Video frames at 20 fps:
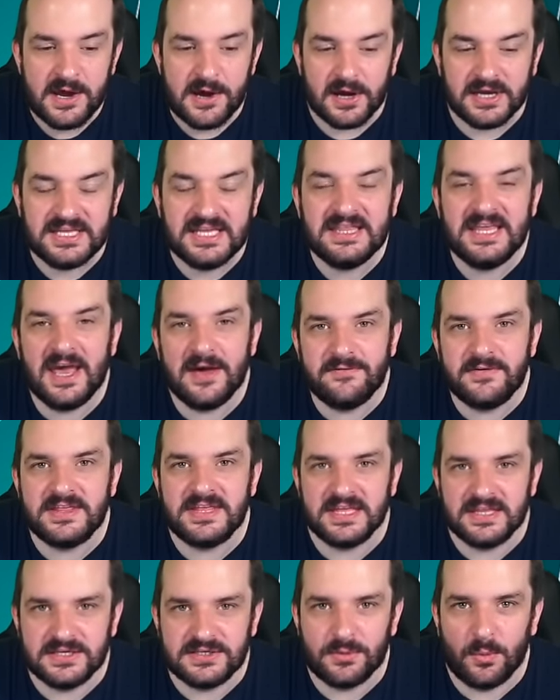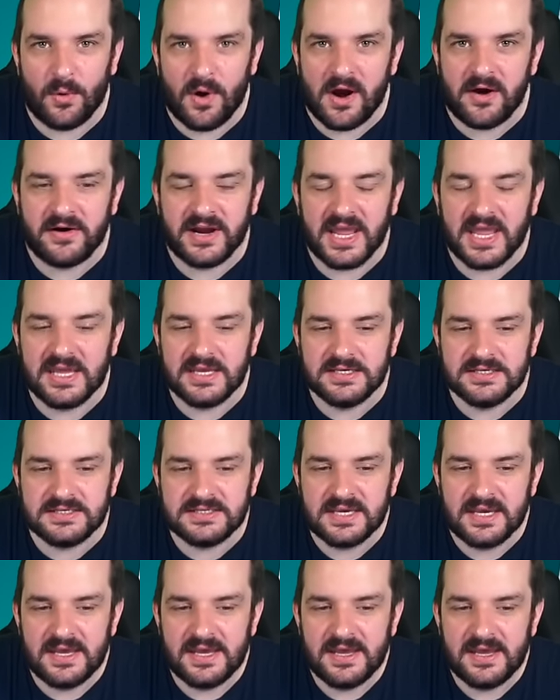I think the other thing that's a worry is
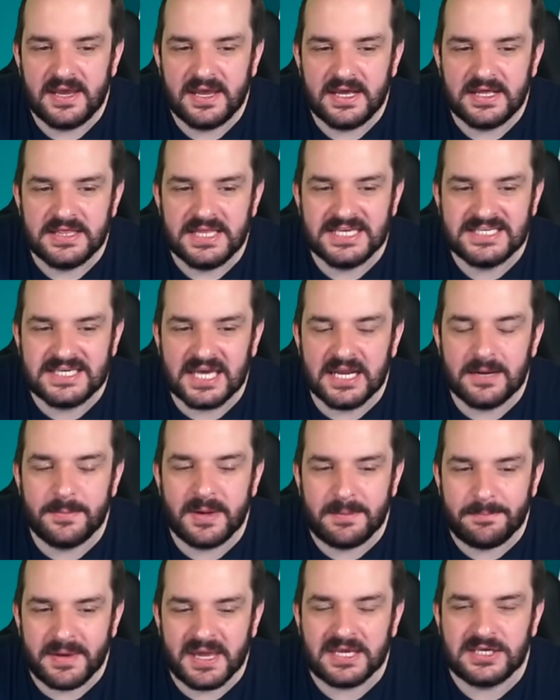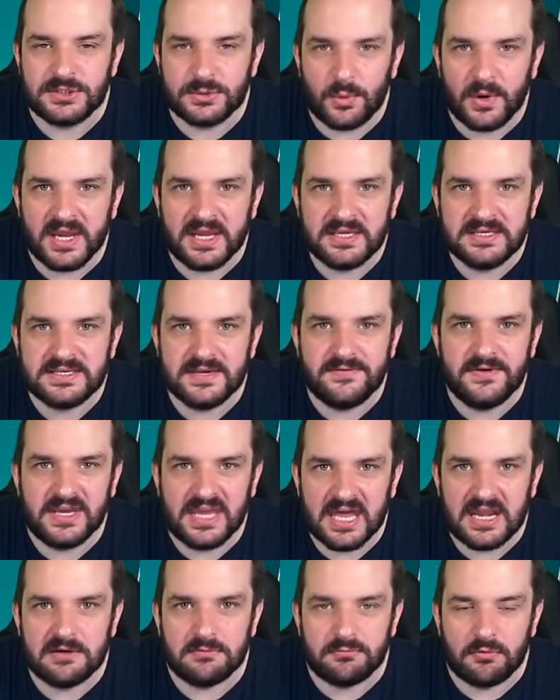there's going to be big swings if you
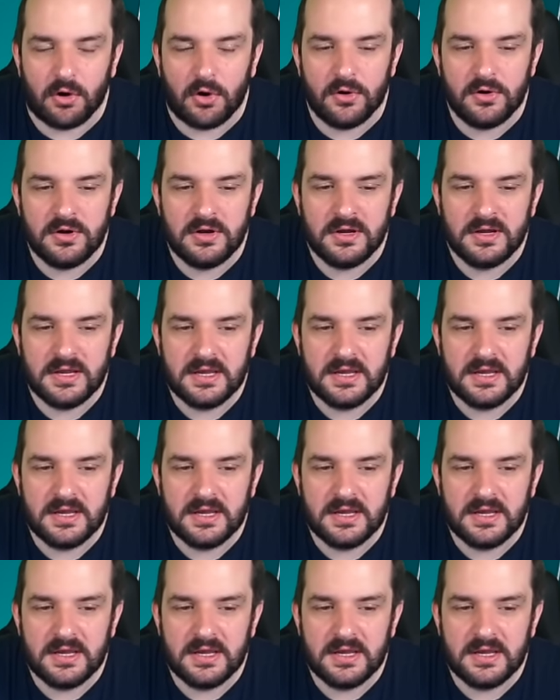get it wrong.